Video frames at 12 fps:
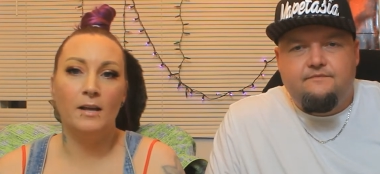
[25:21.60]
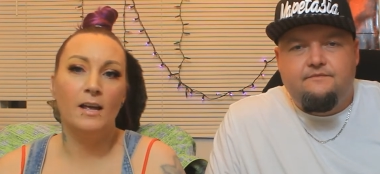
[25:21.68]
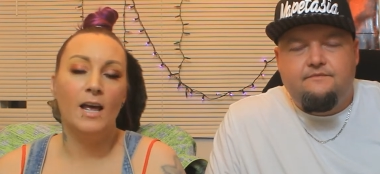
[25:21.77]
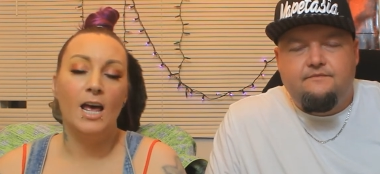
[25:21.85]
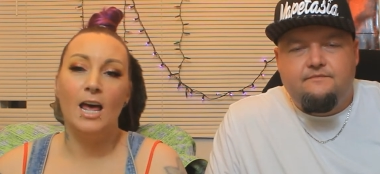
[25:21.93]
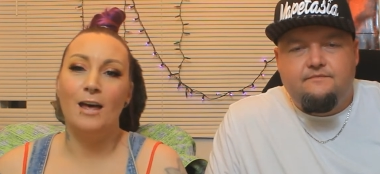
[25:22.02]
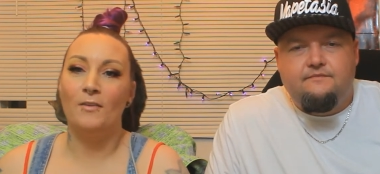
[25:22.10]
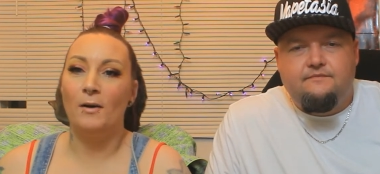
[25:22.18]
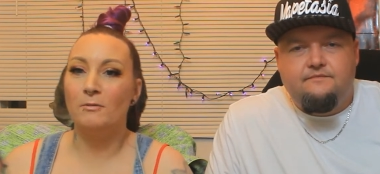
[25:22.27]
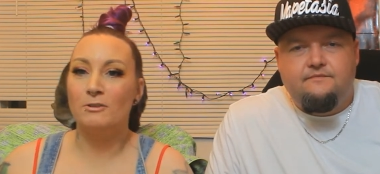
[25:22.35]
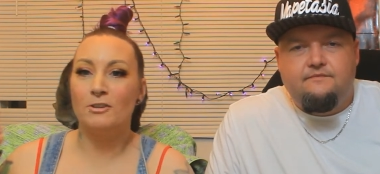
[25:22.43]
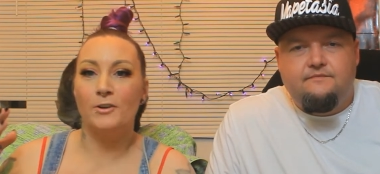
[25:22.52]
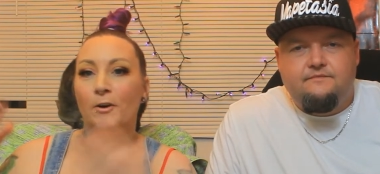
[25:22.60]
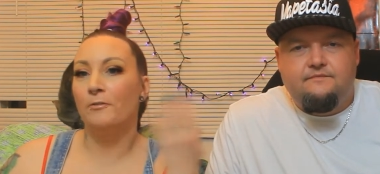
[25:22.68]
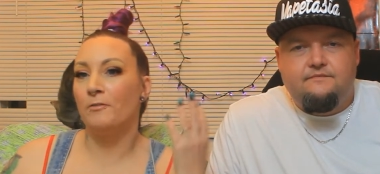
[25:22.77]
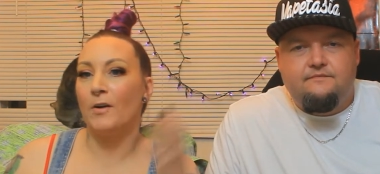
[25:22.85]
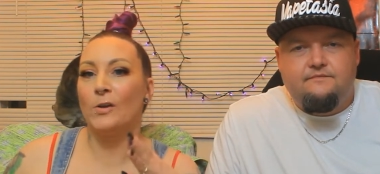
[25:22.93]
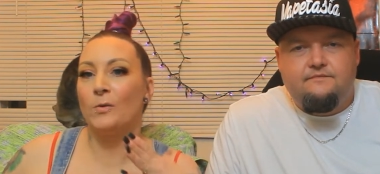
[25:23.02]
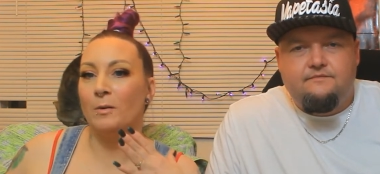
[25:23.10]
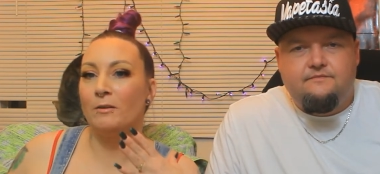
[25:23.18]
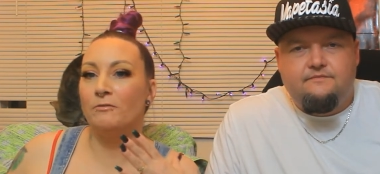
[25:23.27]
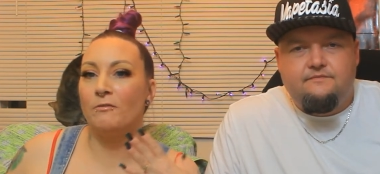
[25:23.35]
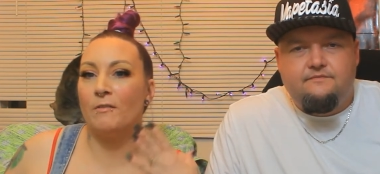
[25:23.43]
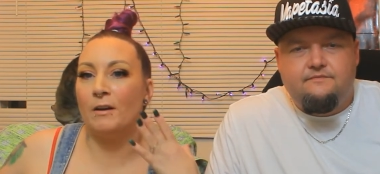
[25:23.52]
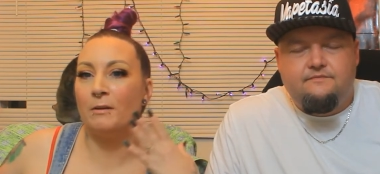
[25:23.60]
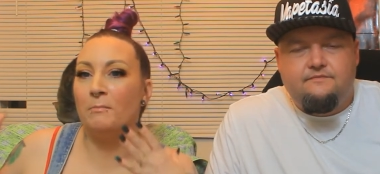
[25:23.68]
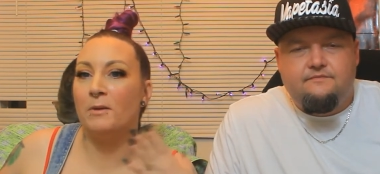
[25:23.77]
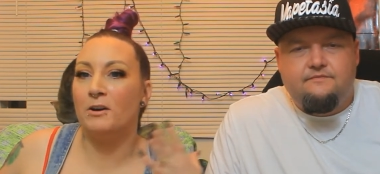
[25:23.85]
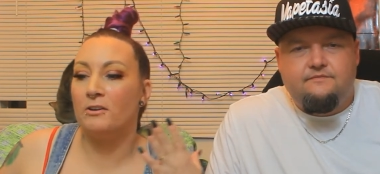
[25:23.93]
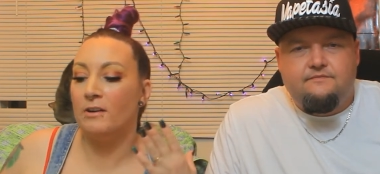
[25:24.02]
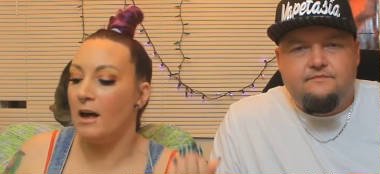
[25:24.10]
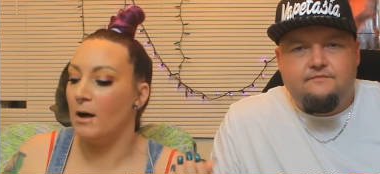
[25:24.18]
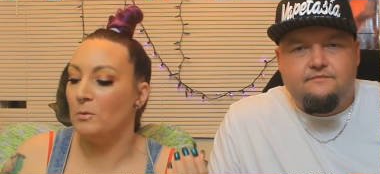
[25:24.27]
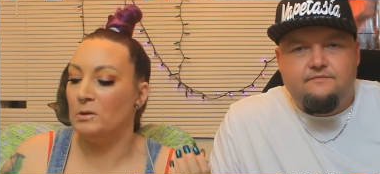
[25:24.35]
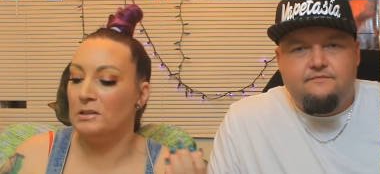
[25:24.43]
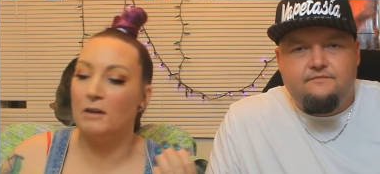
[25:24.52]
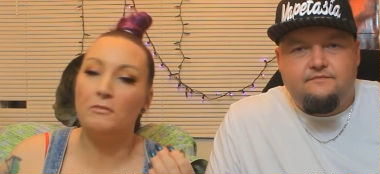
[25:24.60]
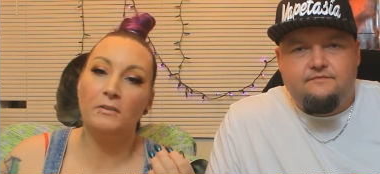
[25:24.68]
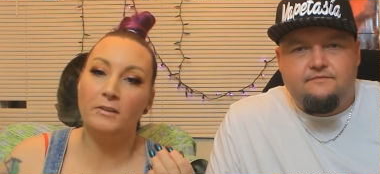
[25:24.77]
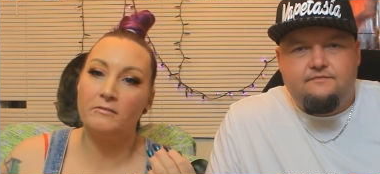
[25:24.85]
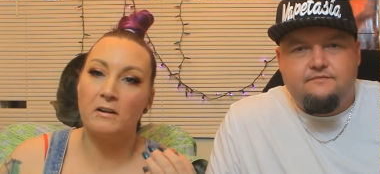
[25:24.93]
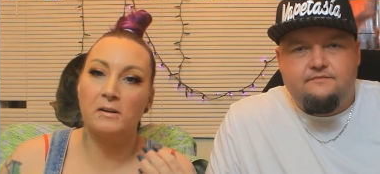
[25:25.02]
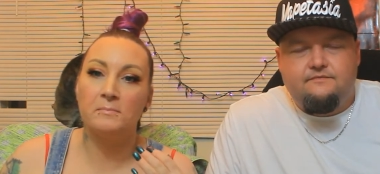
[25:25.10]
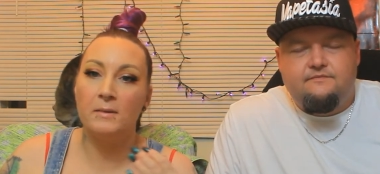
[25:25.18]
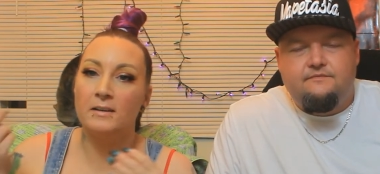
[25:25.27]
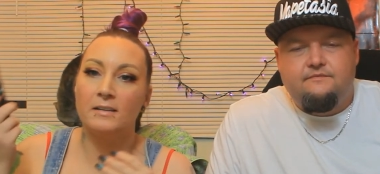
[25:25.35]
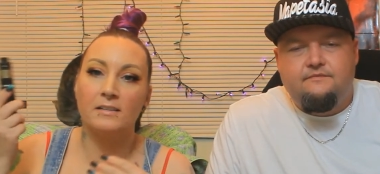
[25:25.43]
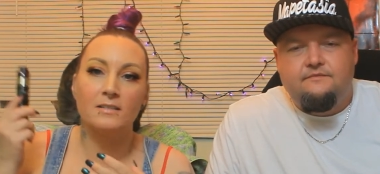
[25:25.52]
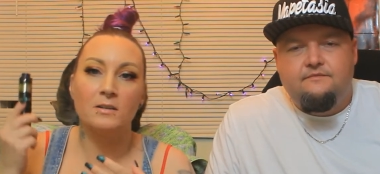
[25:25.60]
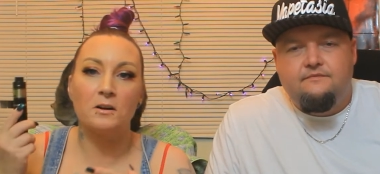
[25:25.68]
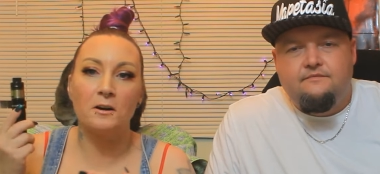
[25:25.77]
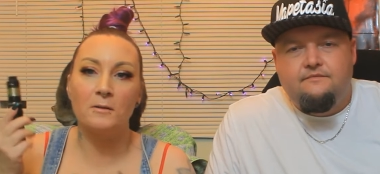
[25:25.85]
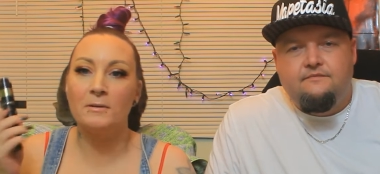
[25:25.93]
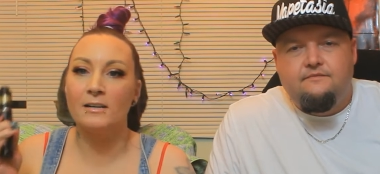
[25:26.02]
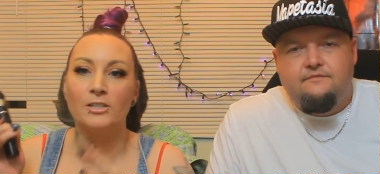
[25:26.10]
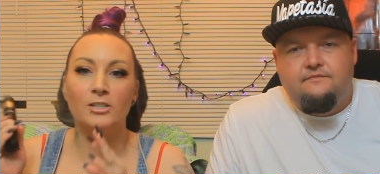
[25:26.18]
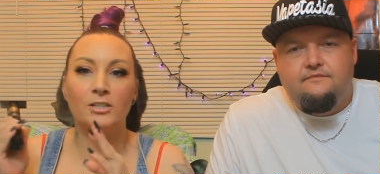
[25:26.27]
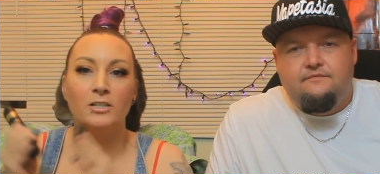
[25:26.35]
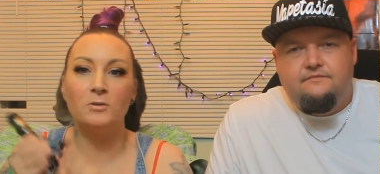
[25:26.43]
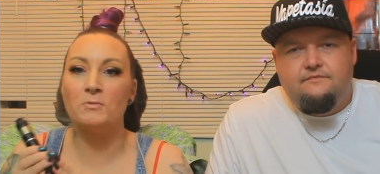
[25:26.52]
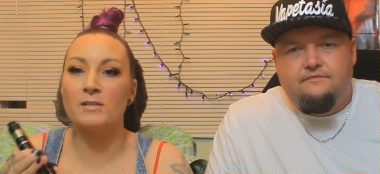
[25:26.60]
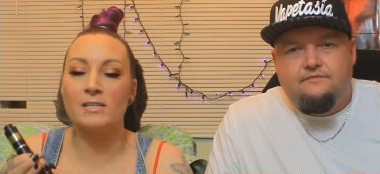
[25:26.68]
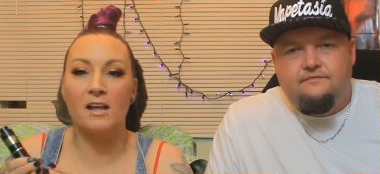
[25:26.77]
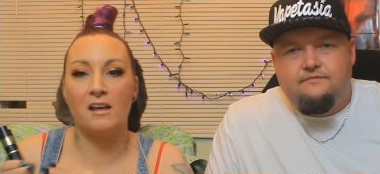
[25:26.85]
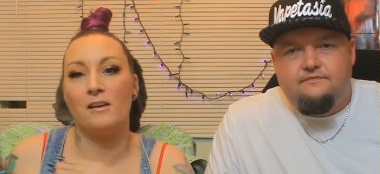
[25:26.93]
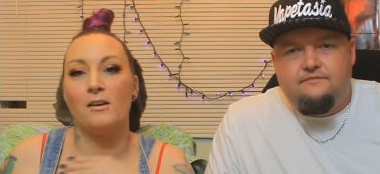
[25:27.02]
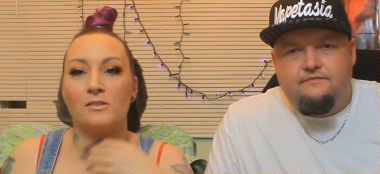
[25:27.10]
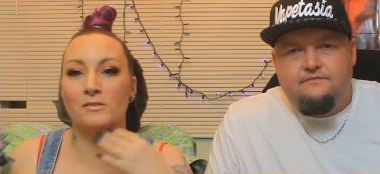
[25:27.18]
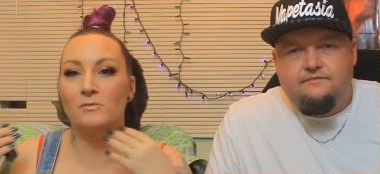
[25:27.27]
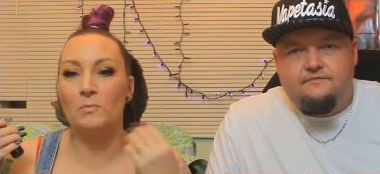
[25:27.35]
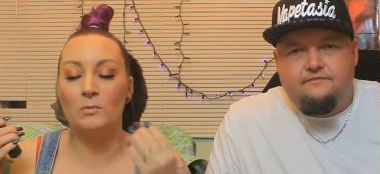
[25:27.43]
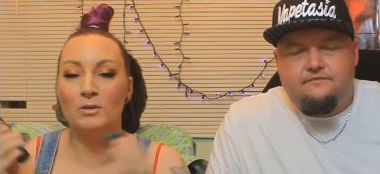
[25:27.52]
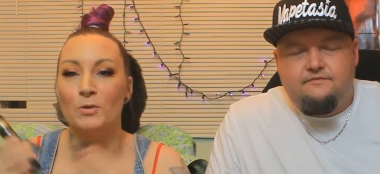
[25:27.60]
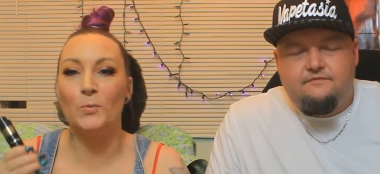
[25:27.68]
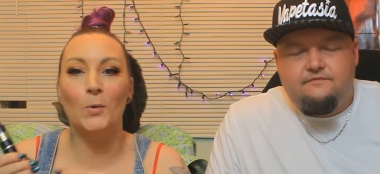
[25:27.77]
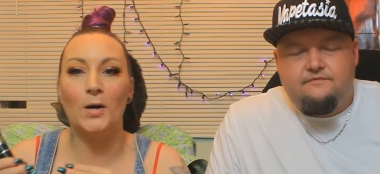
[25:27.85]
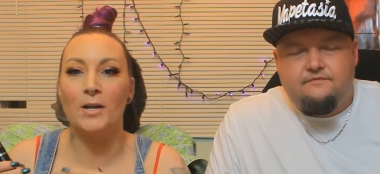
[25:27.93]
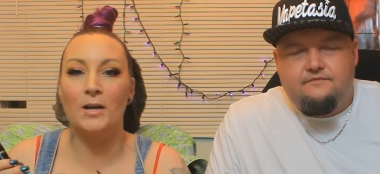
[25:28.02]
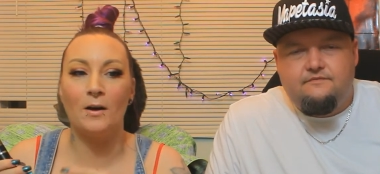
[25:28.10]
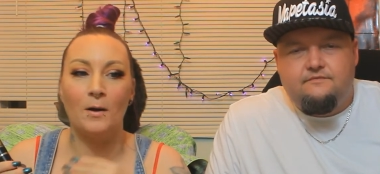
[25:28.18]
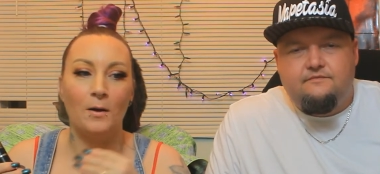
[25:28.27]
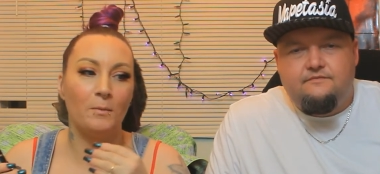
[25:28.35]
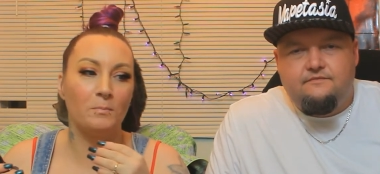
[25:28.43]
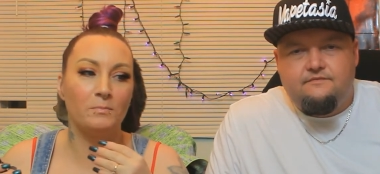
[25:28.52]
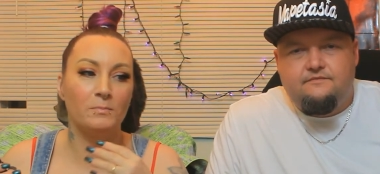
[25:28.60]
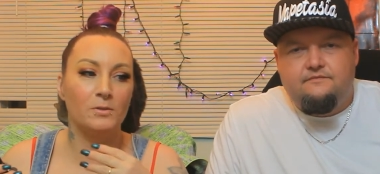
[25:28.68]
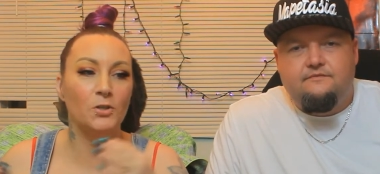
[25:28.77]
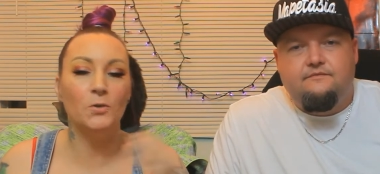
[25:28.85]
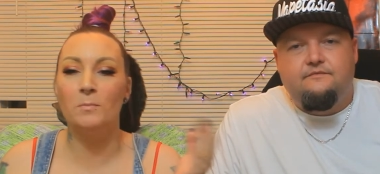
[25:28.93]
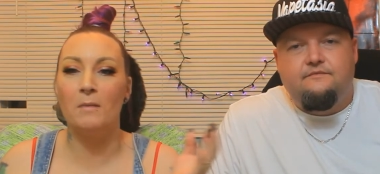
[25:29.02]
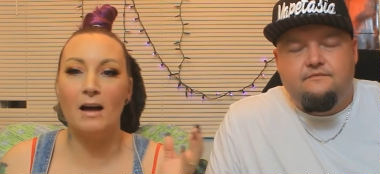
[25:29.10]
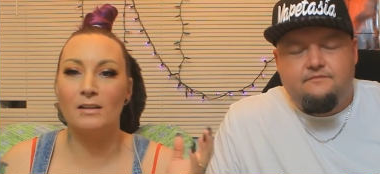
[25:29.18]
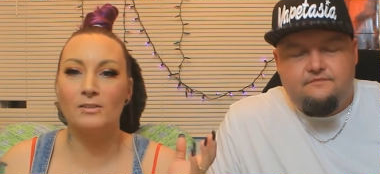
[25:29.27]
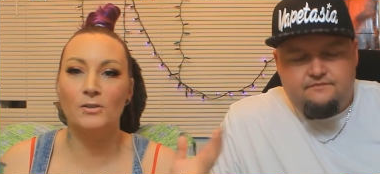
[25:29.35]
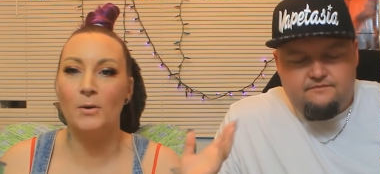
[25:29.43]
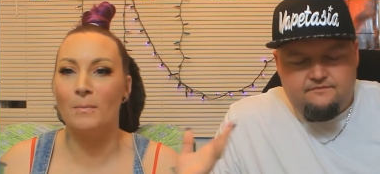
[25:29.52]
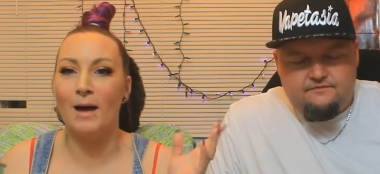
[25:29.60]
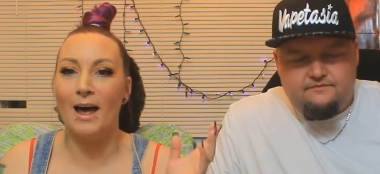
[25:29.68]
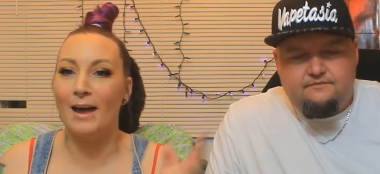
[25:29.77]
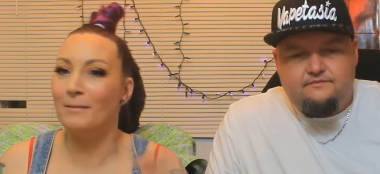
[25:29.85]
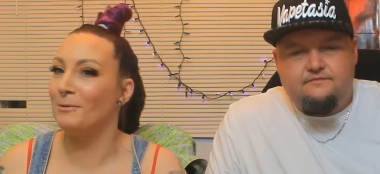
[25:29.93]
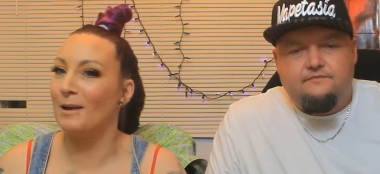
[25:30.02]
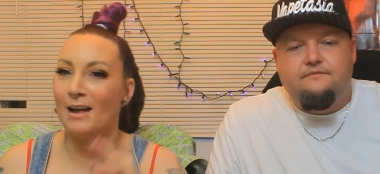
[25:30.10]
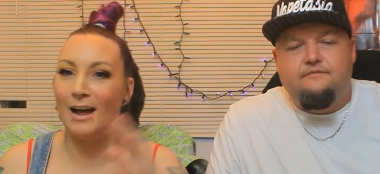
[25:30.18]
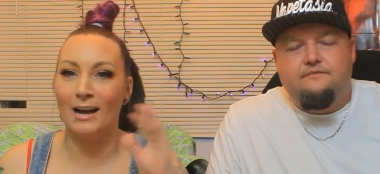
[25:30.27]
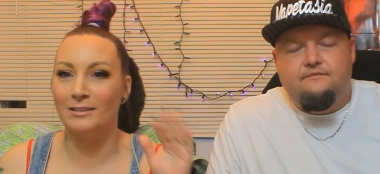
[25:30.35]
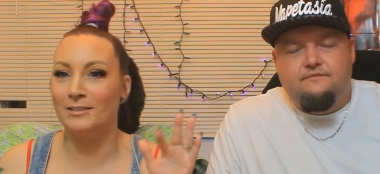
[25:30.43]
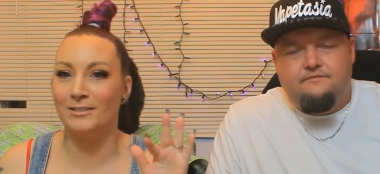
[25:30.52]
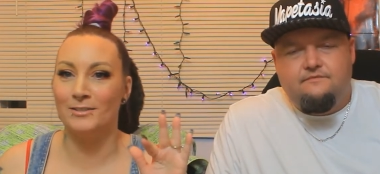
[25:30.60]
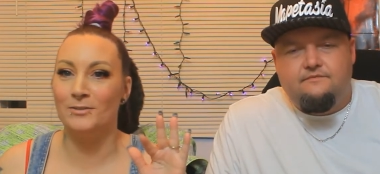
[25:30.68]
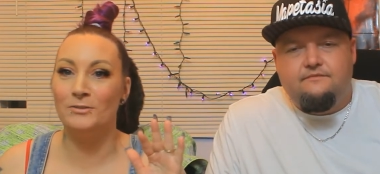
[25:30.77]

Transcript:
Speaker 1: if I was still friends with my friend Mary, I would definitely recommend this to her because she was like, she wanted a uh, tube mod so bad, but I just knew